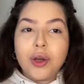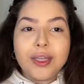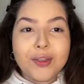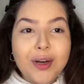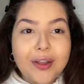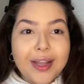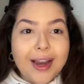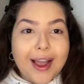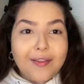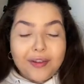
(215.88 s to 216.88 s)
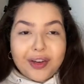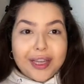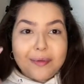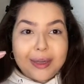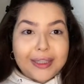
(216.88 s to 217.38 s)
so now that I have
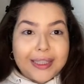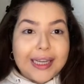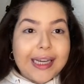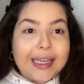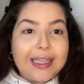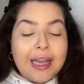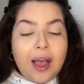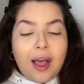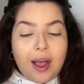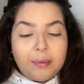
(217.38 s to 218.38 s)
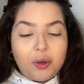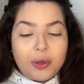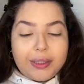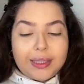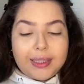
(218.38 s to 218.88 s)
everything blended in, I'm
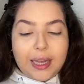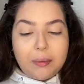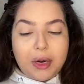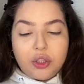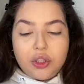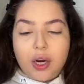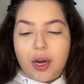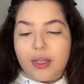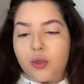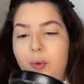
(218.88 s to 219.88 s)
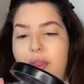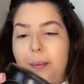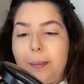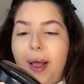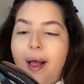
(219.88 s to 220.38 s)
going to set my under eyes with the
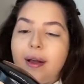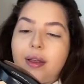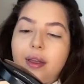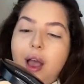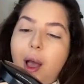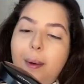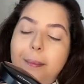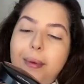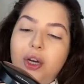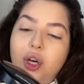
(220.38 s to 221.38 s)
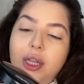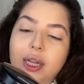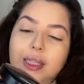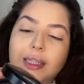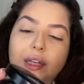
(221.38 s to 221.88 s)
MAC
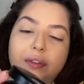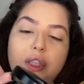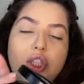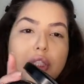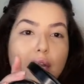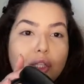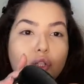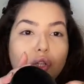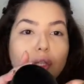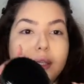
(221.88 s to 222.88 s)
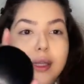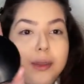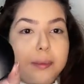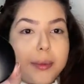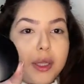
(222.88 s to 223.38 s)
Mineralized Skin Finish Natural in Light
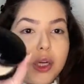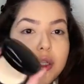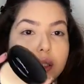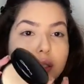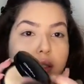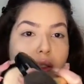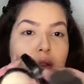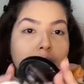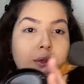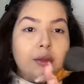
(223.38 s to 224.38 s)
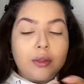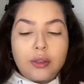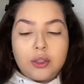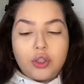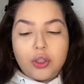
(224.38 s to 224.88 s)
Plus. This
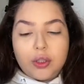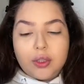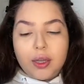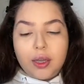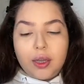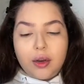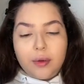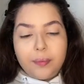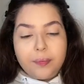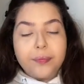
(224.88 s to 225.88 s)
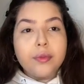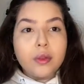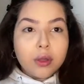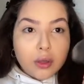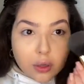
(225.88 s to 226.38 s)
is just it.
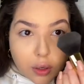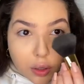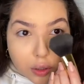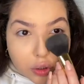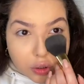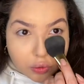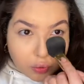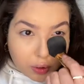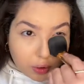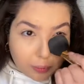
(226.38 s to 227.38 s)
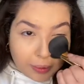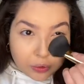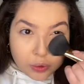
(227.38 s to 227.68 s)
And I just do this on my under